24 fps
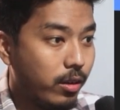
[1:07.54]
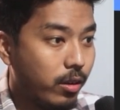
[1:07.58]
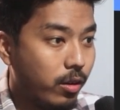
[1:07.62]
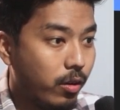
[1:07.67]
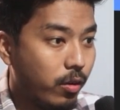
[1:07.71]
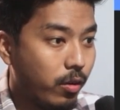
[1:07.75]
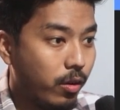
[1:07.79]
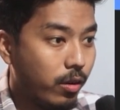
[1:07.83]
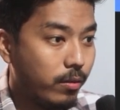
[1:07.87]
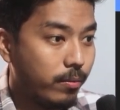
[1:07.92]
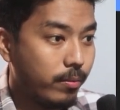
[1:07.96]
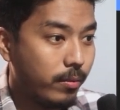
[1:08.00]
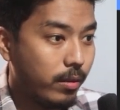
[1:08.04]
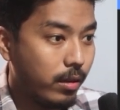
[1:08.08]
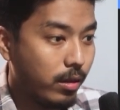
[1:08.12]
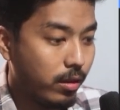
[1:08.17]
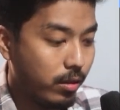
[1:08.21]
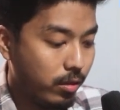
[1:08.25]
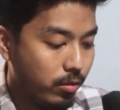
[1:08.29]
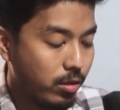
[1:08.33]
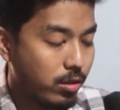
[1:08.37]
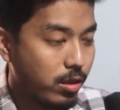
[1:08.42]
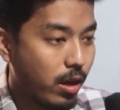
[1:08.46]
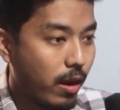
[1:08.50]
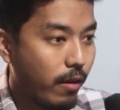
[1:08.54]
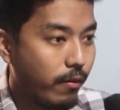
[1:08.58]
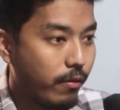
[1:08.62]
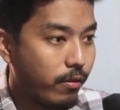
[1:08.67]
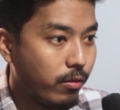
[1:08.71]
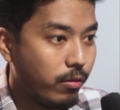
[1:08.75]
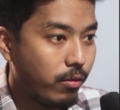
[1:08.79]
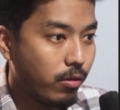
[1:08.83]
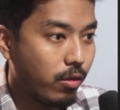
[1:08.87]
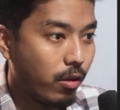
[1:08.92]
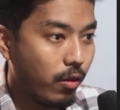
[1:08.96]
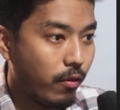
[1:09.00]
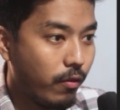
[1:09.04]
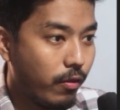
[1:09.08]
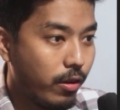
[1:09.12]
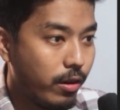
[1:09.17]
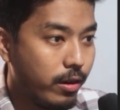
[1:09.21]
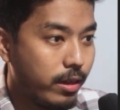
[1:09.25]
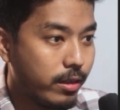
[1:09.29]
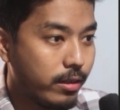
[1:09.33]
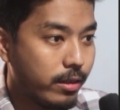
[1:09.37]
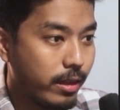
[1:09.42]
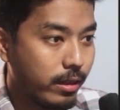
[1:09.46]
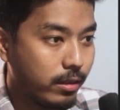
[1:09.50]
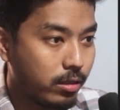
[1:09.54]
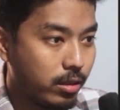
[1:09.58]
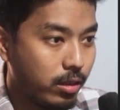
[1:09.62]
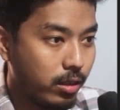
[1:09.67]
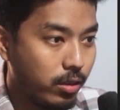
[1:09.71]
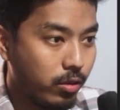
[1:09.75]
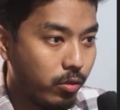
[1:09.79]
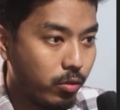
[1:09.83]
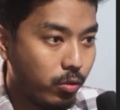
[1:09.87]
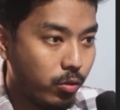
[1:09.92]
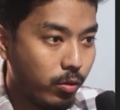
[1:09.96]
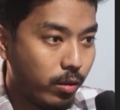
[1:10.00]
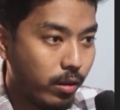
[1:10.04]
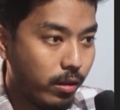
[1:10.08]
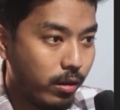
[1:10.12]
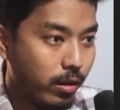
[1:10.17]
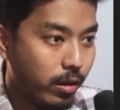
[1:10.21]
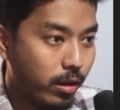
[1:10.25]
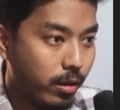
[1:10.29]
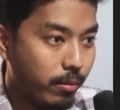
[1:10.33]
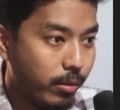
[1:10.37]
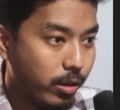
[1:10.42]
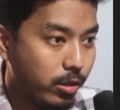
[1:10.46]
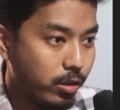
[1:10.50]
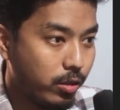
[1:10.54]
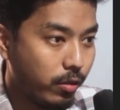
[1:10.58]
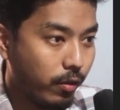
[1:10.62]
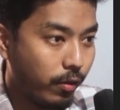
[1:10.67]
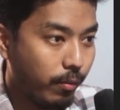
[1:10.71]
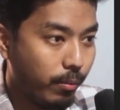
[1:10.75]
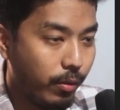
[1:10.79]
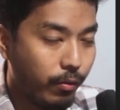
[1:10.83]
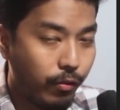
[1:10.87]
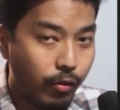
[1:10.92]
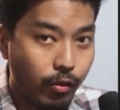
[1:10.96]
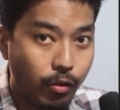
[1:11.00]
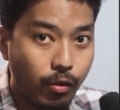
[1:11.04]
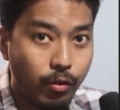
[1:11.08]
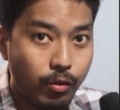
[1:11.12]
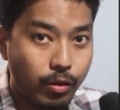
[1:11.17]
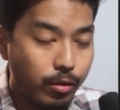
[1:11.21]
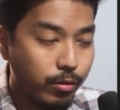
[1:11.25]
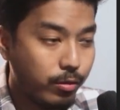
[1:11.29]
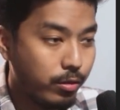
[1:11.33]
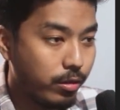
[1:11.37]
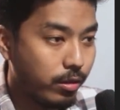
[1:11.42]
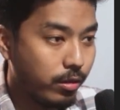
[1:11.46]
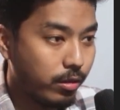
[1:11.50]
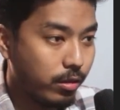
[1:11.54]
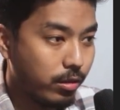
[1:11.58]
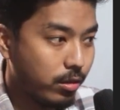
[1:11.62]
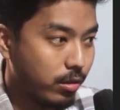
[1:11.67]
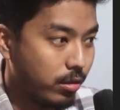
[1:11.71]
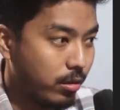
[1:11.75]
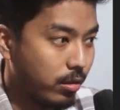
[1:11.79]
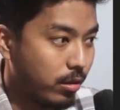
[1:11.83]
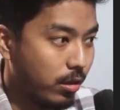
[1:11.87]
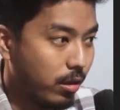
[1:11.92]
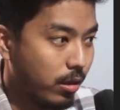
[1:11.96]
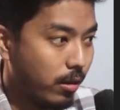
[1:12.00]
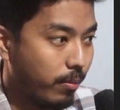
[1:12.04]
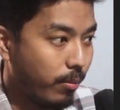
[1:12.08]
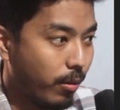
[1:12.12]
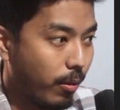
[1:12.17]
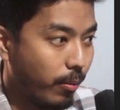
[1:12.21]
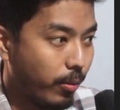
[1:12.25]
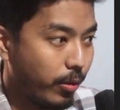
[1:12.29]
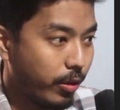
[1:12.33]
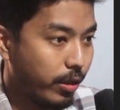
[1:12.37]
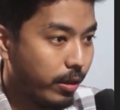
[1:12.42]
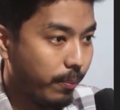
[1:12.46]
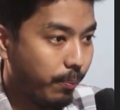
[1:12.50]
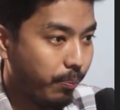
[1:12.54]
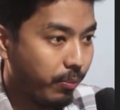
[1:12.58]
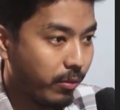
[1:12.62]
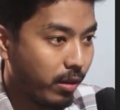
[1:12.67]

you just have to convert the text into a image before using this property.